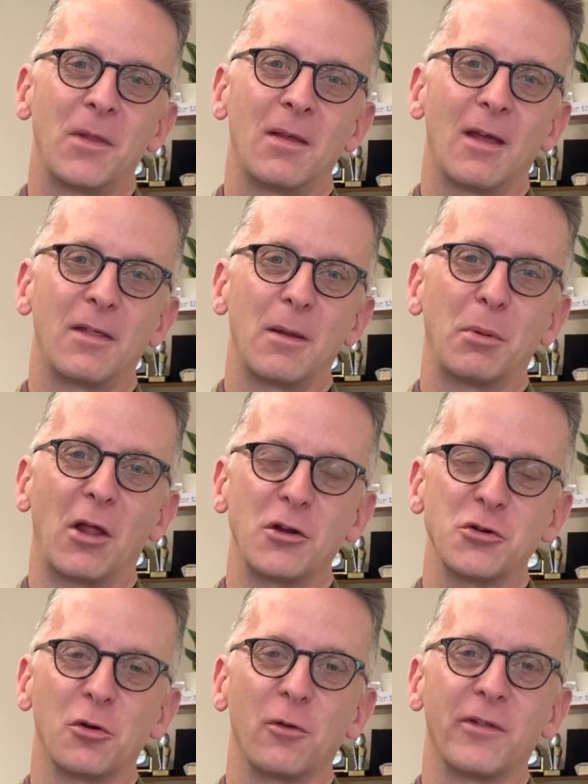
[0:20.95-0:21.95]
At the
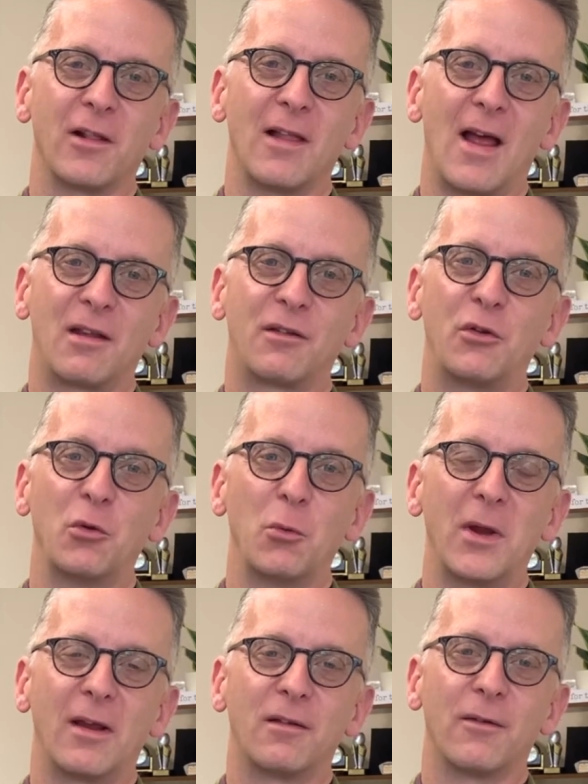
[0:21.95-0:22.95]
pleasure over the last two
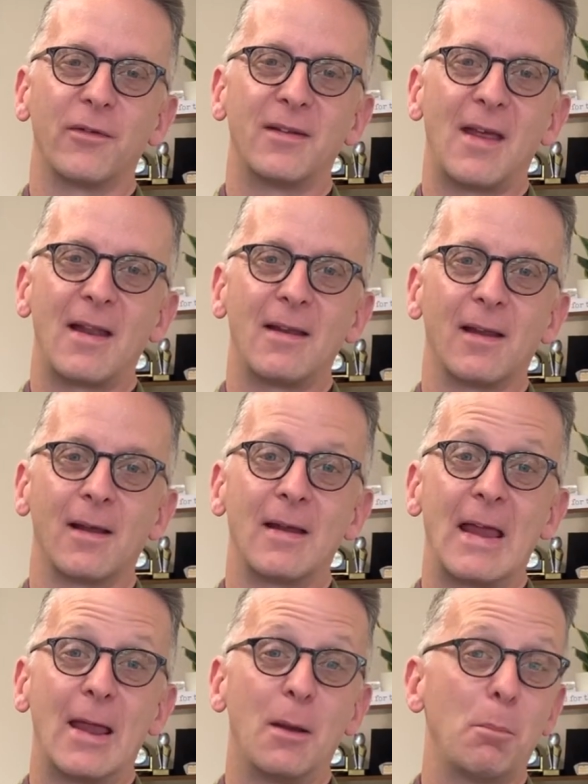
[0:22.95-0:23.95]
weeks of attending
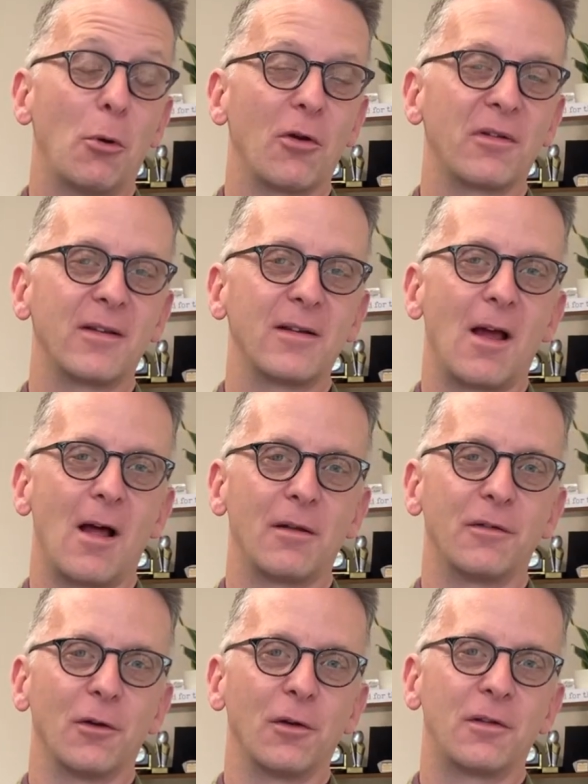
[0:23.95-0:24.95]
in-person
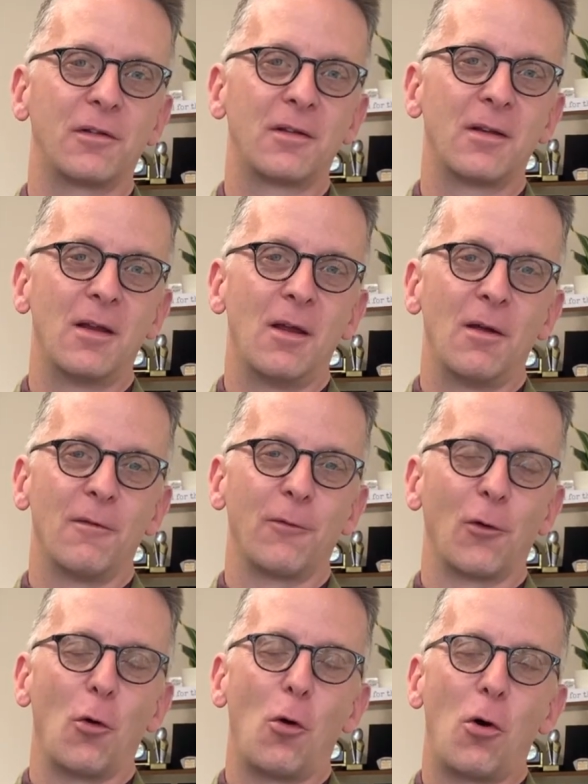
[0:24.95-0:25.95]
concerts
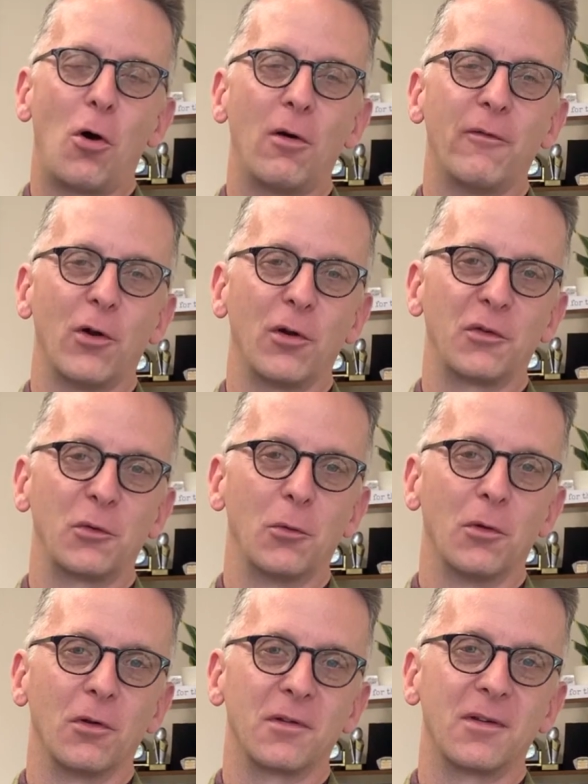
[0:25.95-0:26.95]
for all of our
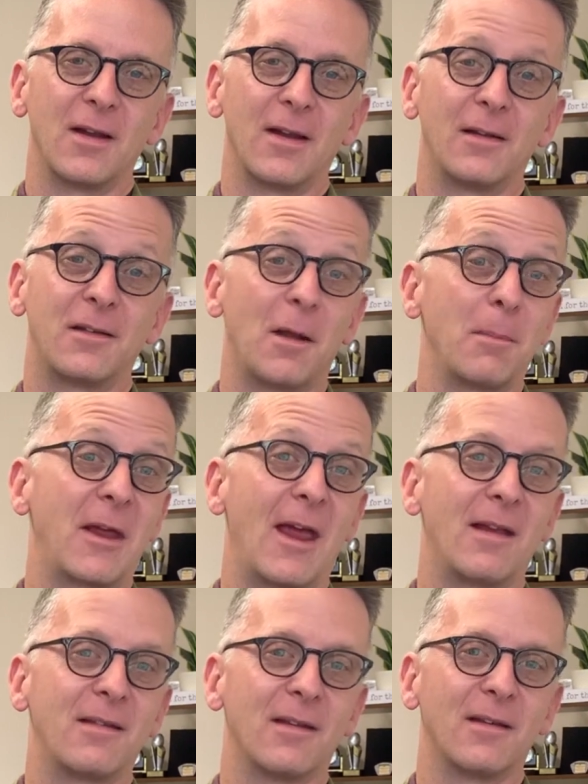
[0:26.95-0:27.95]
schools, and in some
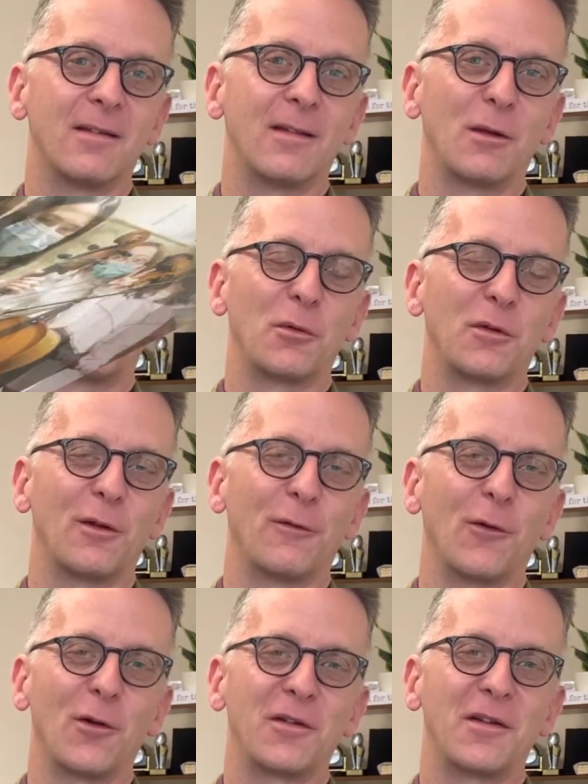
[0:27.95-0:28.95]
cases, this was the
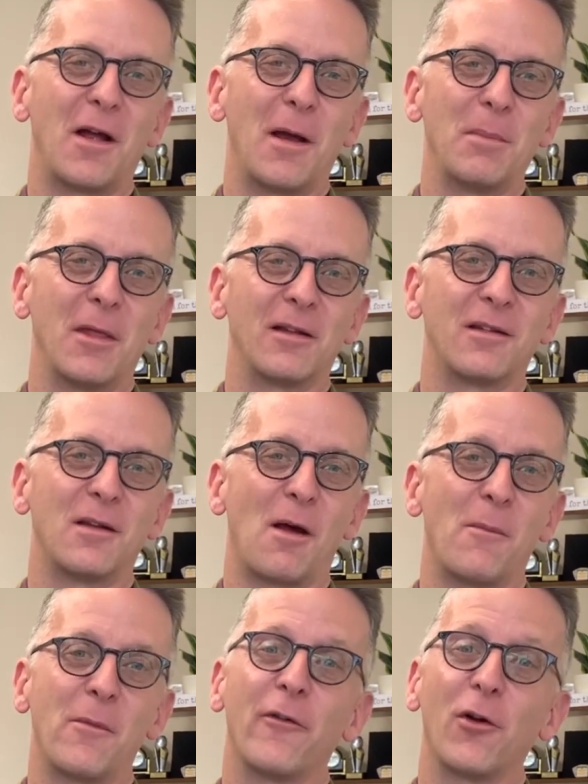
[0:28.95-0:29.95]
first time that
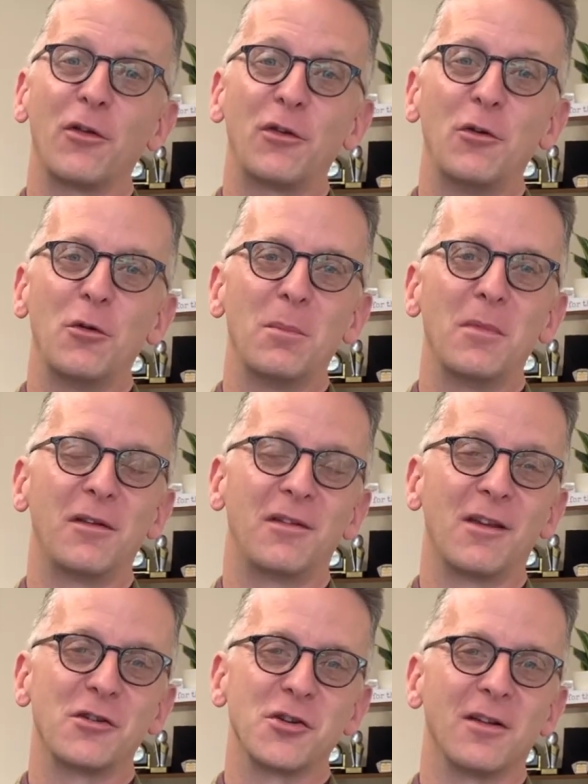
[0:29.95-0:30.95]
some of our student
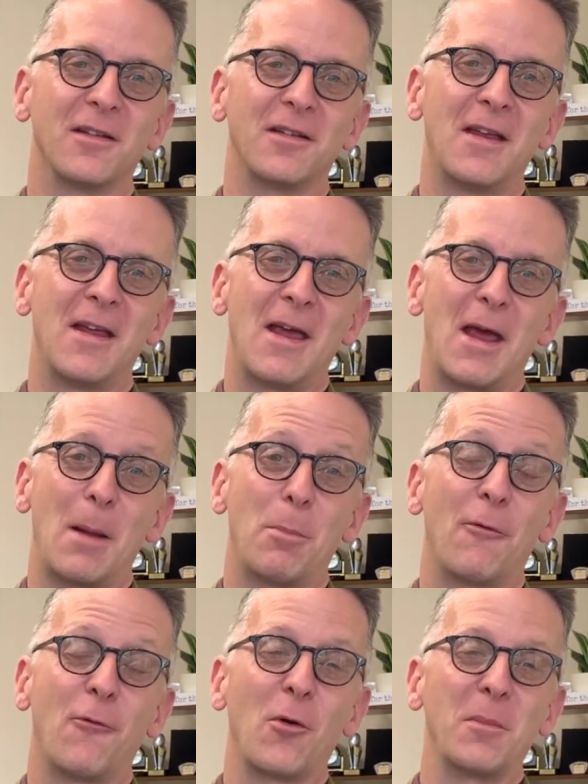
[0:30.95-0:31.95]
musicians had
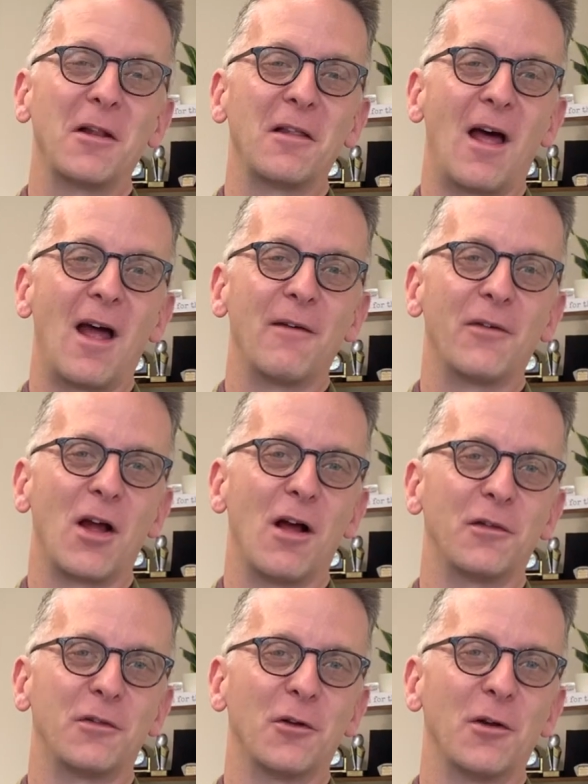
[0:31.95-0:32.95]
performed a live
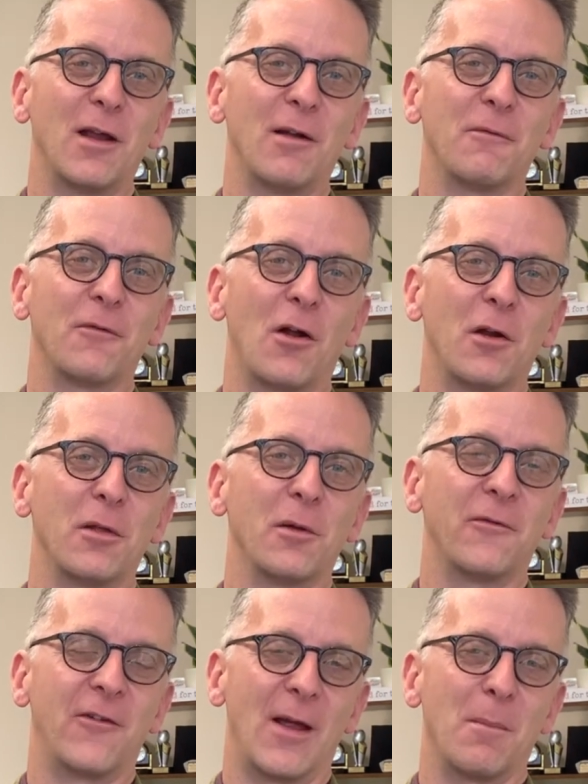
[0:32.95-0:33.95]
concert in front of their
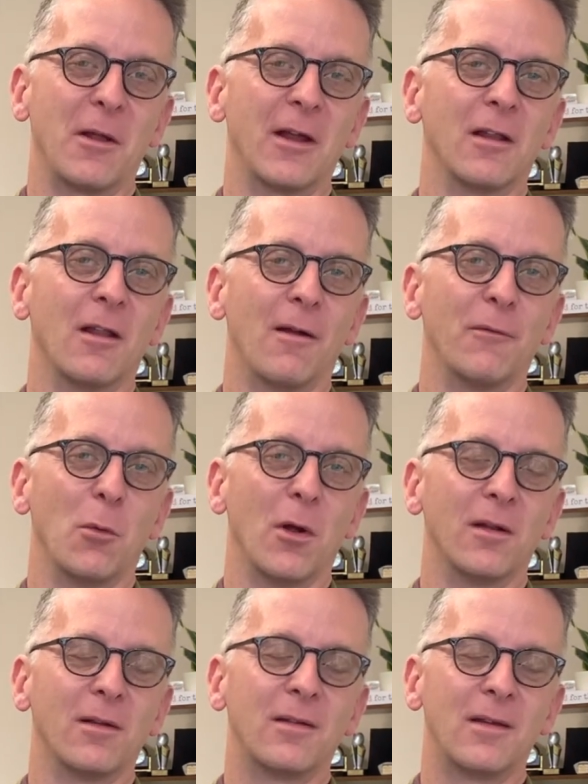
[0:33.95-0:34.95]
family and loved
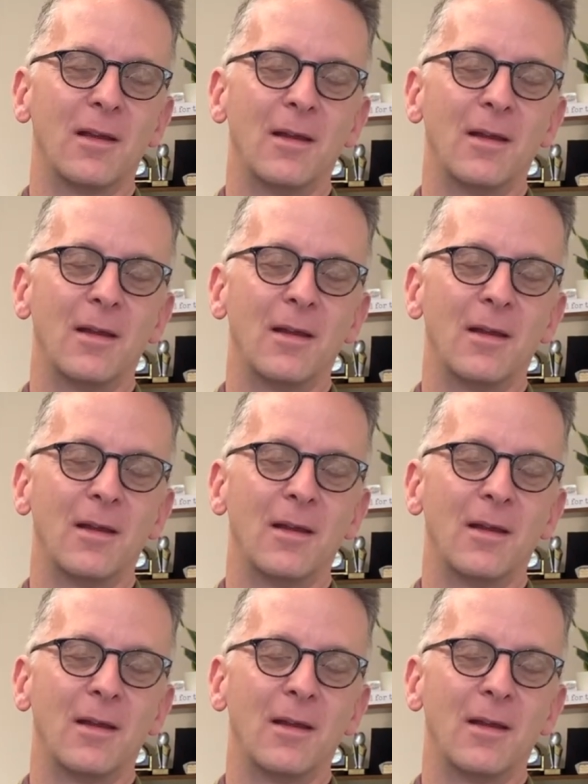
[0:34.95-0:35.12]
ones